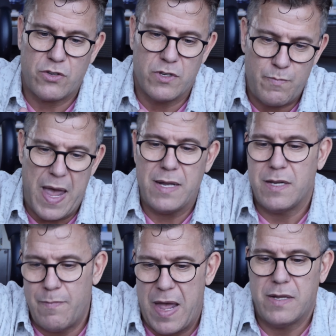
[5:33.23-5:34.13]
So it's
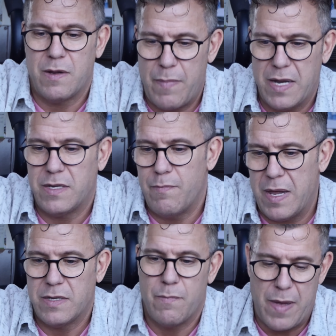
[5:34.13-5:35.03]
bent and bent and bent and
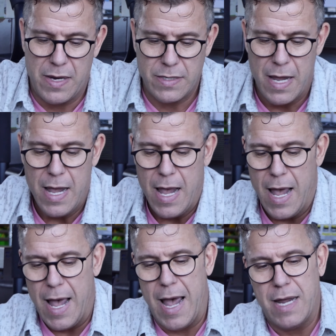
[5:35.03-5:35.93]
bent and bent,
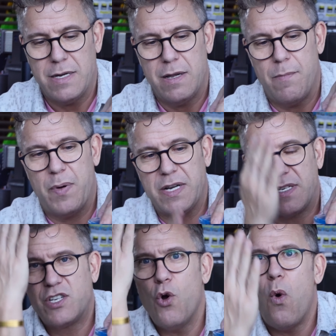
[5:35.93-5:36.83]
and but
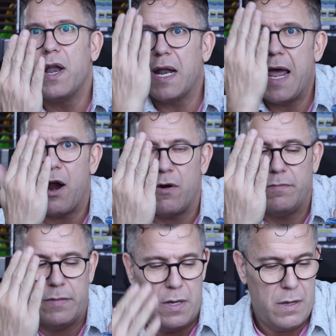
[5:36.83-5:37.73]
it's still one layer.
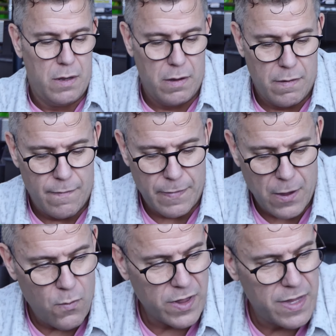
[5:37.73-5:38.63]

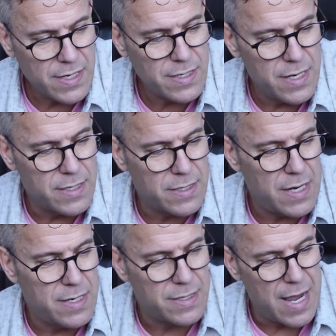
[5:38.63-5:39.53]
What this is,
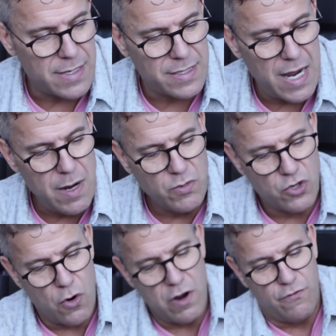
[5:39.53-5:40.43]
is that same
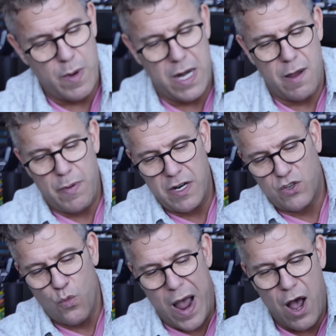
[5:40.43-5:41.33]
sort of media, but
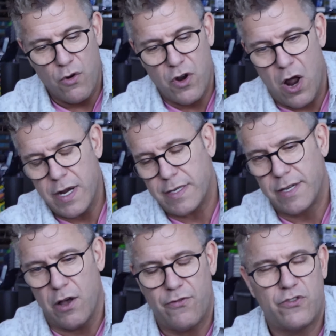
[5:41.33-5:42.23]
it's wound on
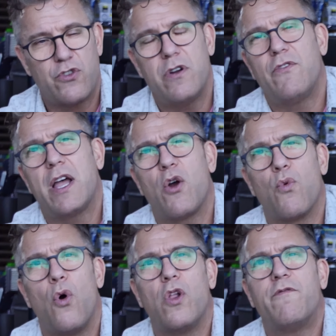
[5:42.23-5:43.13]
itself, sort of like a
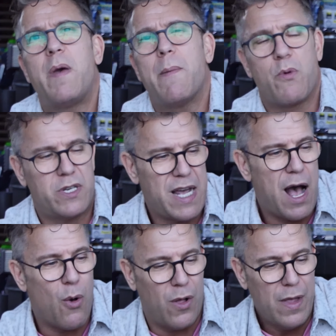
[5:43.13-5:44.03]
roll of paper
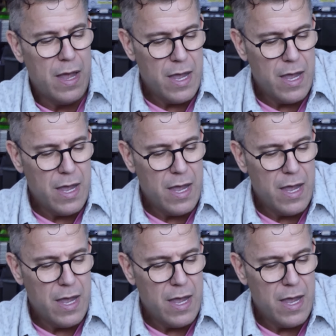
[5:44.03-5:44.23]
towel.